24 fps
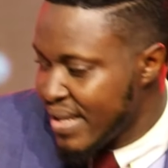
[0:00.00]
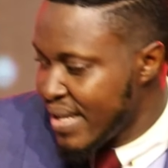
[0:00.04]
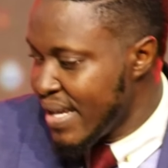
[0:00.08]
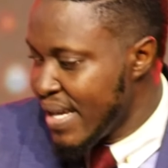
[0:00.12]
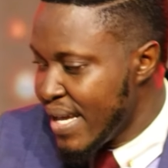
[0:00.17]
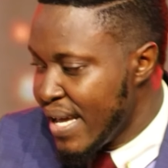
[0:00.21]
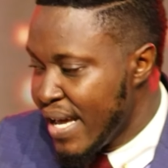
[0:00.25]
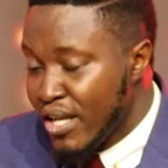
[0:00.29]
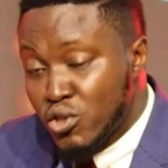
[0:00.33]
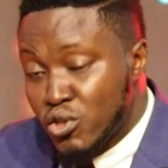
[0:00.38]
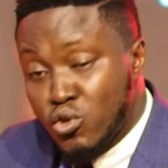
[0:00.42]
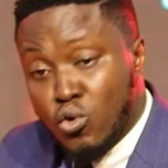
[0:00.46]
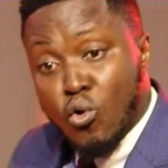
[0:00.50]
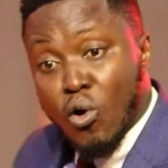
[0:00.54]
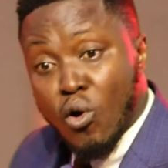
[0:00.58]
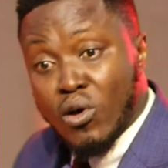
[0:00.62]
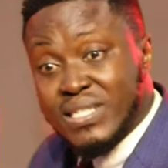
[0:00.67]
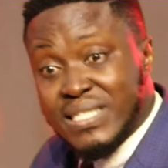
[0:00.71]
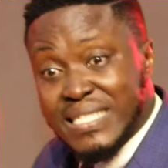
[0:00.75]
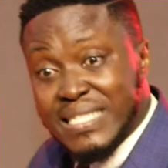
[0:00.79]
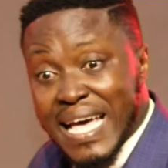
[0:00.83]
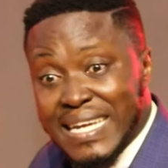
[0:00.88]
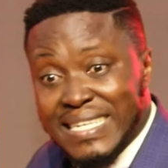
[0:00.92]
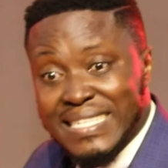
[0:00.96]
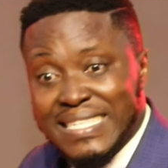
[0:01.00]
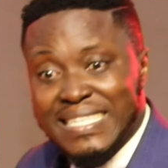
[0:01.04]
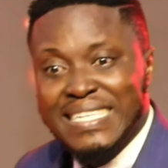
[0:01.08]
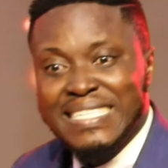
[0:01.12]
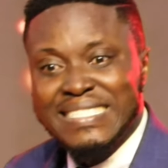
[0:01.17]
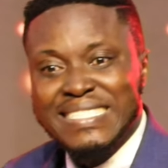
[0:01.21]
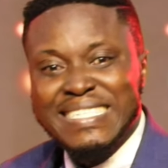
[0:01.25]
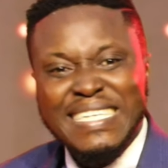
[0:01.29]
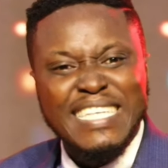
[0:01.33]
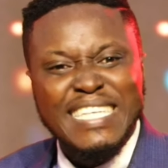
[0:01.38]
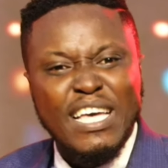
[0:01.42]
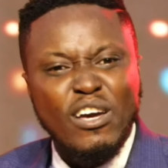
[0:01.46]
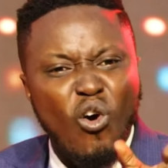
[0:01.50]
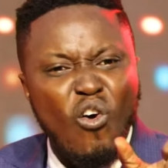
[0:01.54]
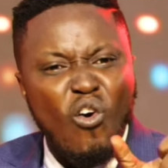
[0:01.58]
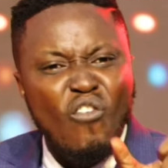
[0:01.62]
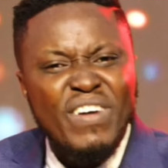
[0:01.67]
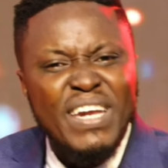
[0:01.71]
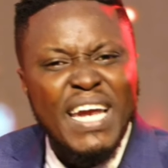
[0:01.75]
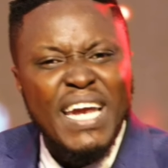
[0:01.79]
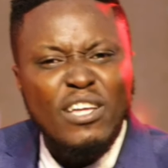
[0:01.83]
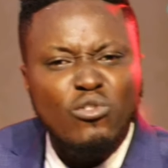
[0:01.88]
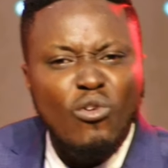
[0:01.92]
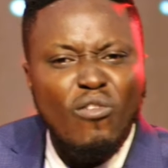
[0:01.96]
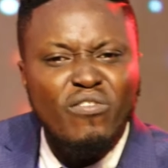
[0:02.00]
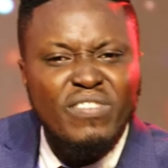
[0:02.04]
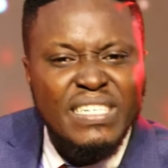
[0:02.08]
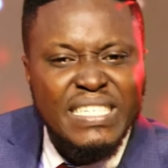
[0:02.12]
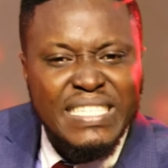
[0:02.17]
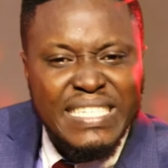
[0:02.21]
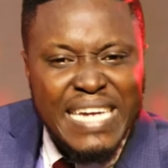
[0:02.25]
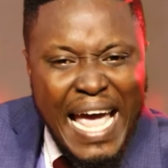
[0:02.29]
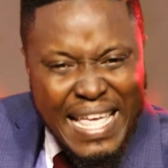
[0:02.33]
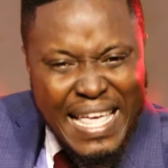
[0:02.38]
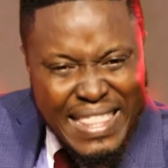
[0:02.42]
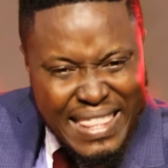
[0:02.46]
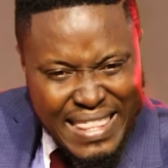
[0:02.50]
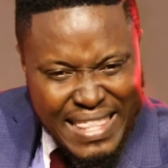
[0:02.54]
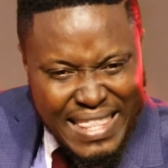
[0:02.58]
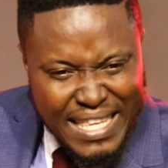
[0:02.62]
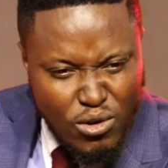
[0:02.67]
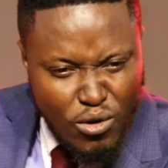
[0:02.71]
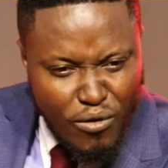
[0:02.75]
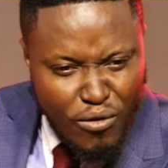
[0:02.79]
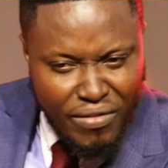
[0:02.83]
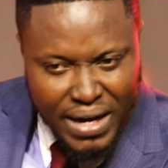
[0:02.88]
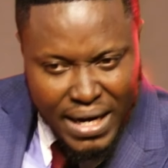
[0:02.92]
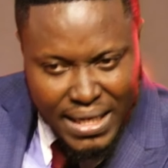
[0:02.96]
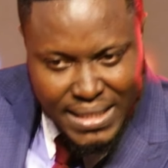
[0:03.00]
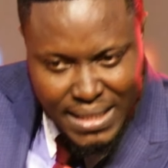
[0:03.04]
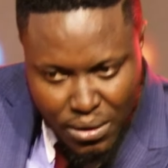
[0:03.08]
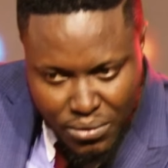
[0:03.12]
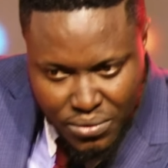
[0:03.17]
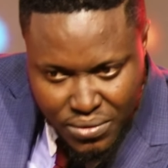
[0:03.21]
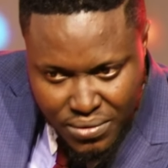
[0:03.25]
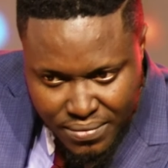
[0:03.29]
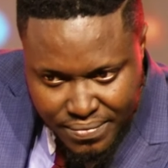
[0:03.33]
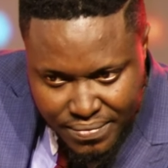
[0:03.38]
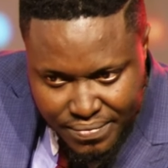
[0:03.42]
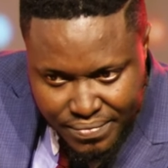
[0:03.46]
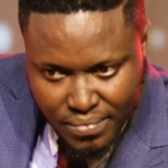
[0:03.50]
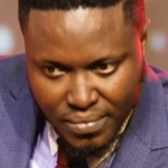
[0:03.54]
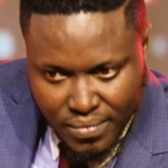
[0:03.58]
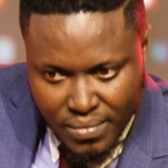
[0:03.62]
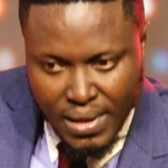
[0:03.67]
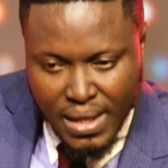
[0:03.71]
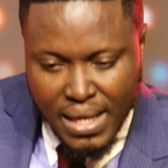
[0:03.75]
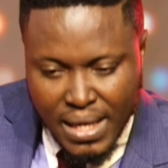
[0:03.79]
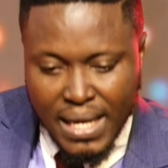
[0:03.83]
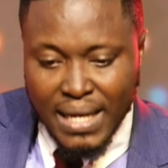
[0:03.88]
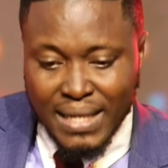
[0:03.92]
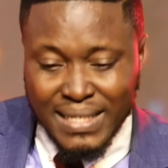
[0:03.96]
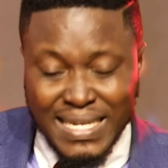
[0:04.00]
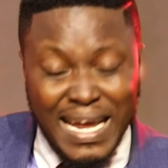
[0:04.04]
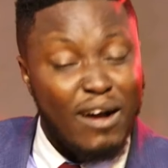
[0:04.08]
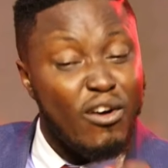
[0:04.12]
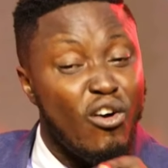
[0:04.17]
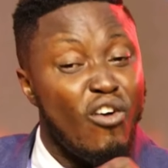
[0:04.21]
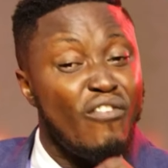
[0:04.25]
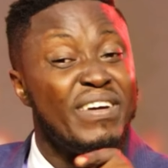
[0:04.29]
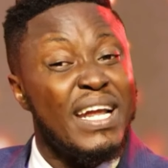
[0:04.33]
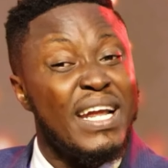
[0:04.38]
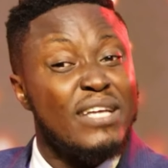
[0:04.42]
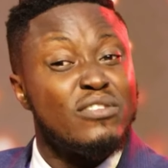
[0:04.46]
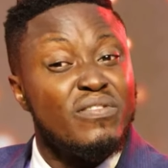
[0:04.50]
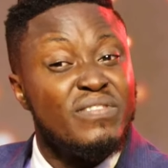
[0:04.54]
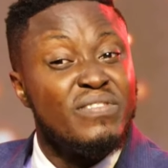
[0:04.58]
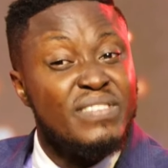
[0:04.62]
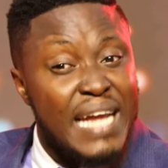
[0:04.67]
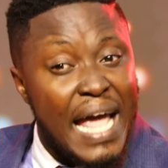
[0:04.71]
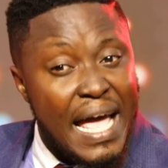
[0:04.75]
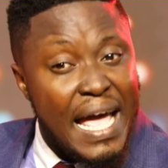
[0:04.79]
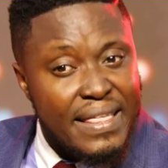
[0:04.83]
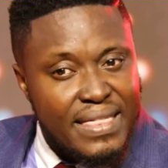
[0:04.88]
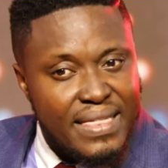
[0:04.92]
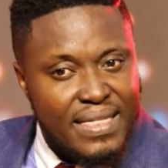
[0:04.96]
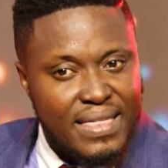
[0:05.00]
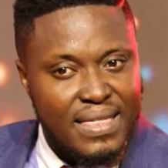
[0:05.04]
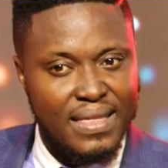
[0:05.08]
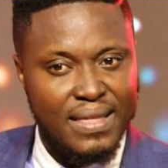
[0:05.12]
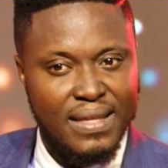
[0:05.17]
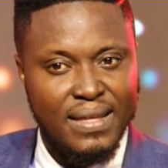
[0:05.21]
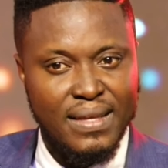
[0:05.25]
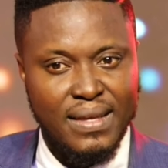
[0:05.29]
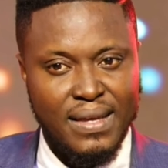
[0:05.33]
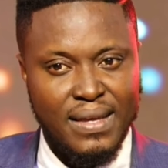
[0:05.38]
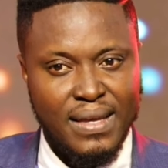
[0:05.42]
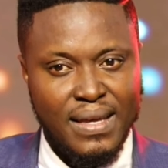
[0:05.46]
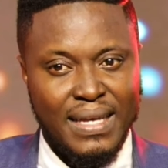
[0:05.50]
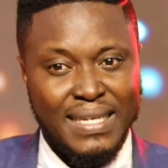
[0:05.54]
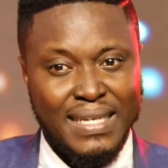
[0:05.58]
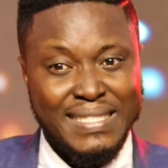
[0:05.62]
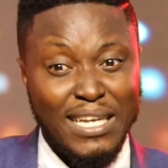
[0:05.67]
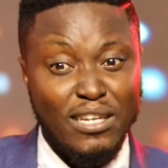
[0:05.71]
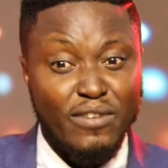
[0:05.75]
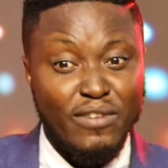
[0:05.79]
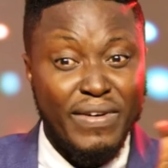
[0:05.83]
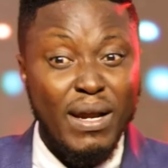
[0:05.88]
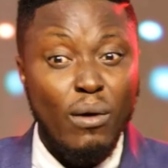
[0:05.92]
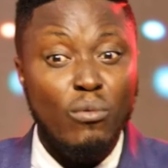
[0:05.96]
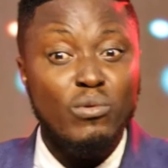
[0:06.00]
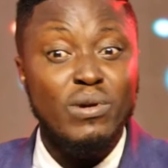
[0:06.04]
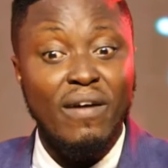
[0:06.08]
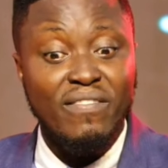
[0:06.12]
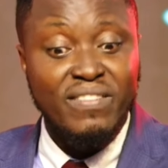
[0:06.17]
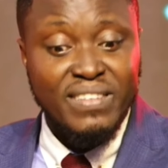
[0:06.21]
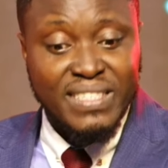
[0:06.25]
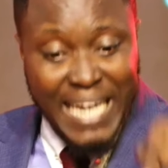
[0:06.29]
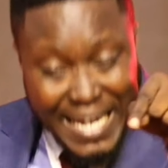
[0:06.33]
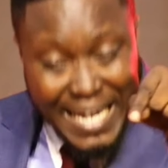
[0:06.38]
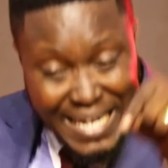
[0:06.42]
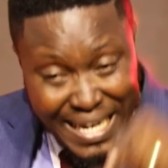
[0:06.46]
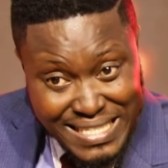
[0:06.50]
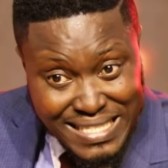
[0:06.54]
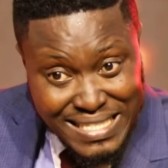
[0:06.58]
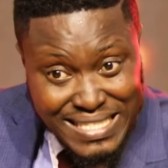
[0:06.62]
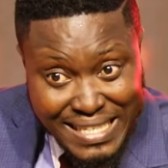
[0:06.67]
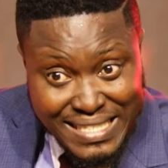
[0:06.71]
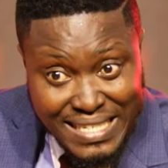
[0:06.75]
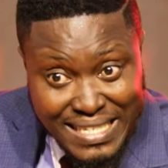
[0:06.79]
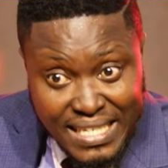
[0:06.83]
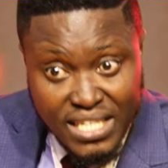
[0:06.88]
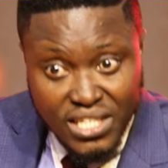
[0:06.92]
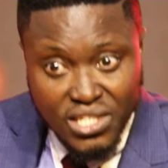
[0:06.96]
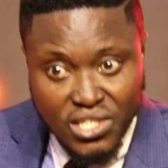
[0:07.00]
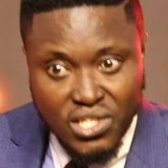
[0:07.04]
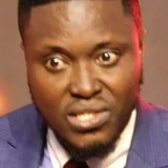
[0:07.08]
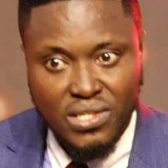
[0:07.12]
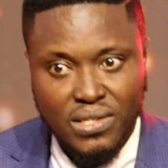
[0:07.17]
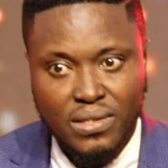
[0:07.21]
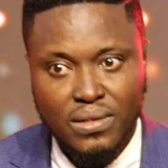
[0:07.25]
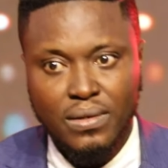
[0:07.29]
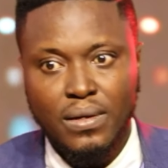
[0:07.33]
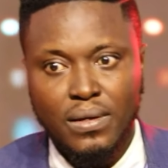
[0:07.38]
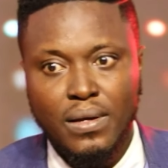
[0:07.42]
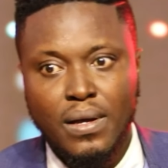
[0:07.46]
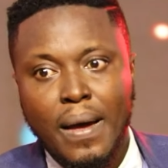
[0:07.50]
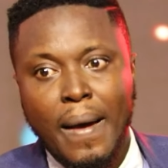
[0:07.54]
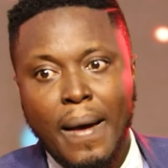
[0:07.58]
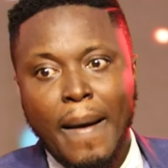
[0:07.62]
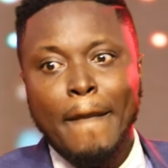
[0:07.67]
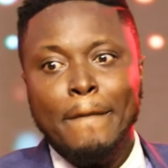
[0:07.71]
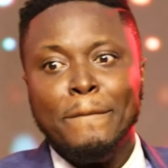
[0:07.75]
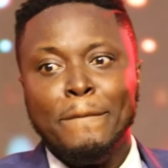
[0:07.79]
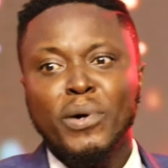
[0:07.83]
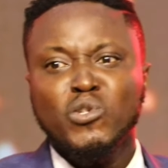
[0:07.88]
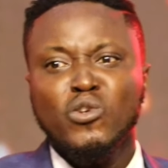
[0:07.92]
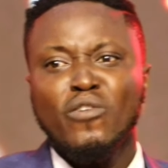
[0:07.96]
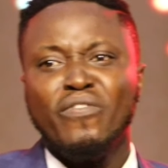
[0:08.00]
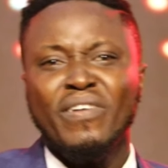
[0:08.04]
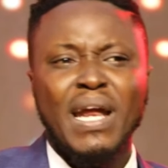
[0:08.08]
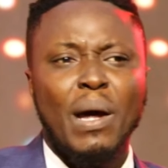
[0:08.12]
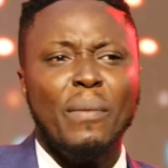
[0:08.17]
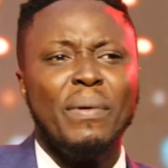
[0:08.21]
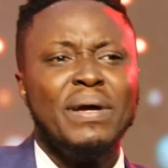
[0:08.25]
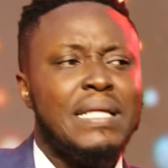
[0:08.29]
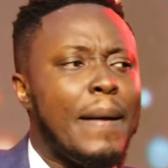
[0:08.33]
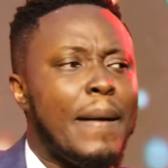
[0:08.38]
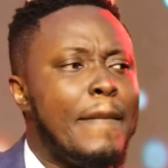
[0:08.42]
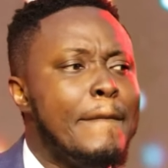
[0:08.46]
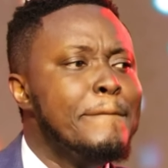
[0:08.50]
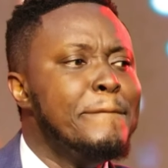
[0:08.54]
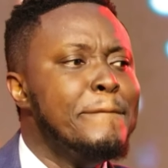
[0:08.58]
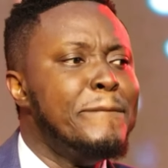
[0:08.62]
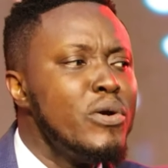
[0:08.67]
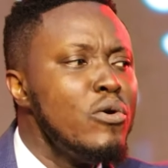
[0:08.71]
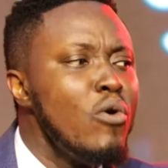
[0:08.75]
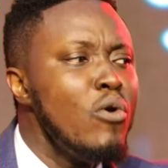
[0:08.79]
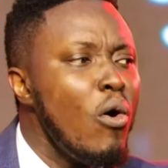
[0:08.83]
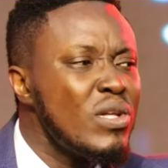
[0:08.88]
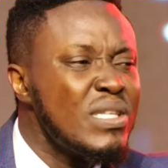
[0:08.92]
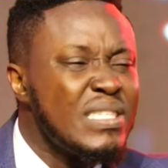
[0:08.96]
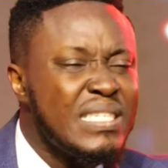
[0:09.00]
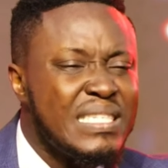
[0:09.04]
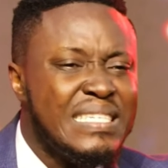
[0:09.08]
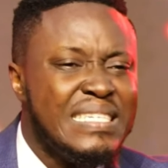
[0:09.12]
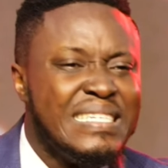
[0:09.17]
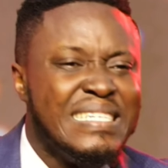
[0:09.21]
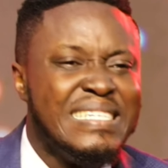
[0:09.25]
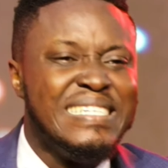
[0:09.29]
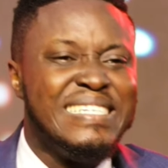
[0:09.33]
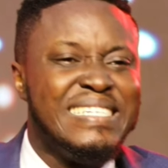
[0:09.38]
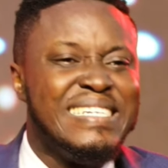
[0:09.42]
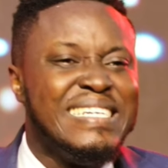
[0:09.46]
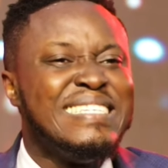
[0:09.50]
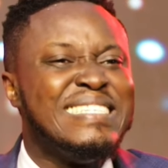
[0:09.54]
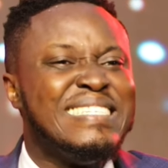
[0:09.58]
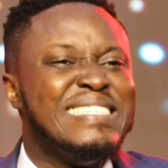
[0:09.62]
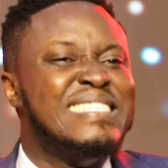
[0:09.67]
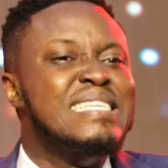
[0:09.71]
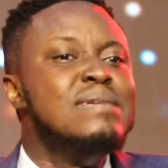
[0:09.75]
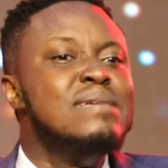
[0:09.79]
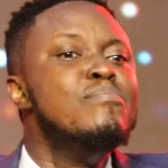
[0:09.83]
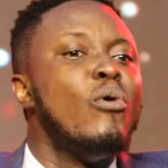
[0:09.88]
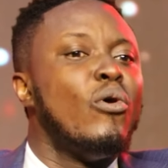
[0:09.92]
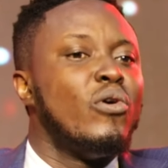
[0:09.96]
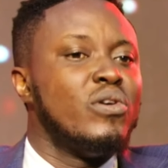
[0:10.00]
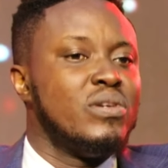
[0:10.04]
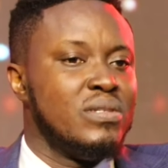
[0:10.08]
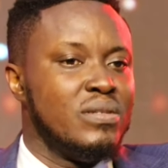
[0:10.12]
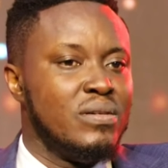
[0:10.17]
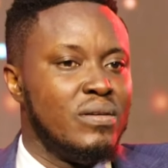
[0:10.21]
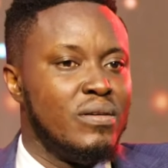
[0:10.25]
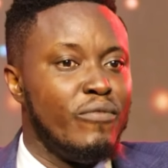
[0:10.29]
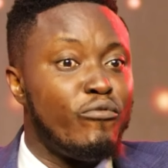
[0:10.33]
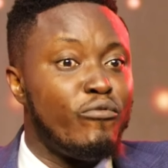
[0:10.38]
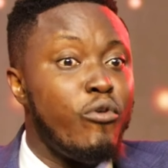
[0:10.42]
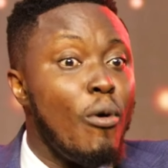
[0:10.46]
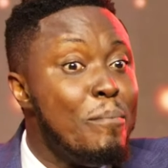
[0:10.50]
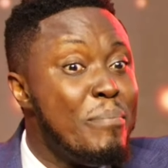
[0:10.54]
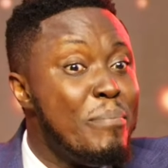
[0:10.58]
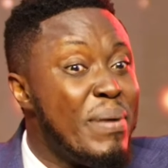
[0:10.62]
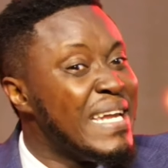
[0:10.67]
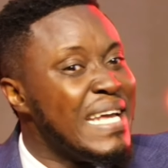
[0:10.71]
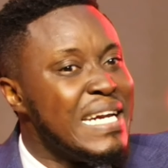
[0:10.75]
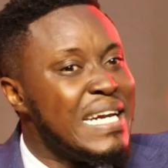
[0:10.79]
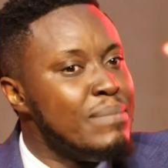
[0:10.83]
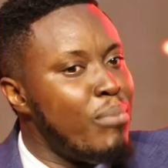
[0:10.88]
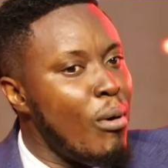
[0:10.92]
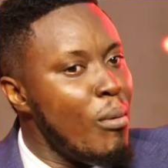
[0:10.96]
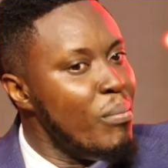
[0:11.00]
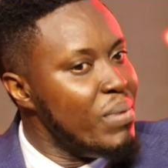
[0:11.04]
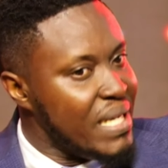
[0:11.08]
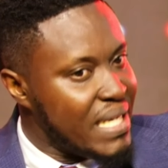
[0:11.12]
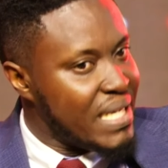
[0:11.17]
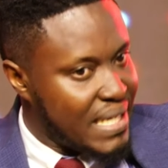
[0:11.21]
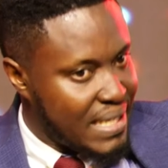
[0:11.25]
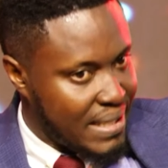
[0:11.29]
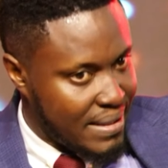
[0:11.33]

So God said, There's a covenant of death in your father's house. That covenant of death is that your father would have died at this certain age. But your father went and brought this demon from Benin Republic.